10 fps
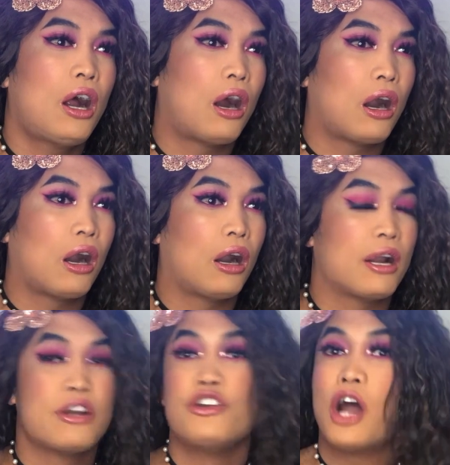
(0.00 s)

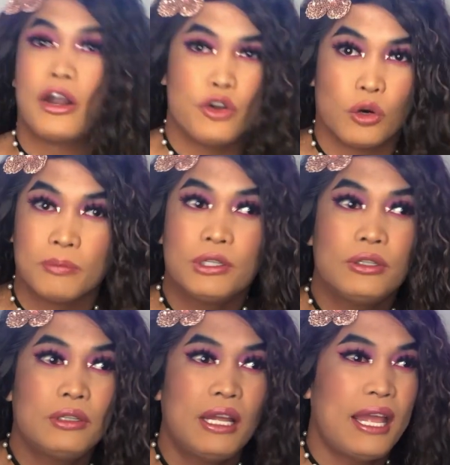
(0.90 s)
are not
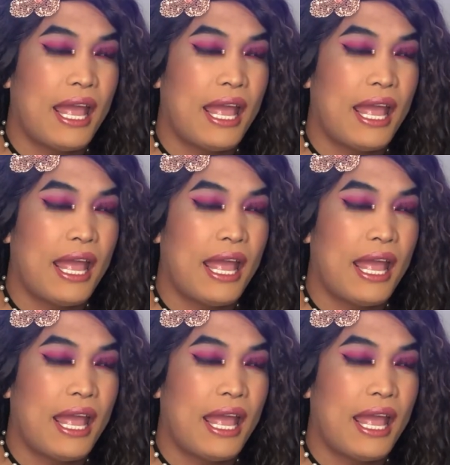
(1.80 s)
normal,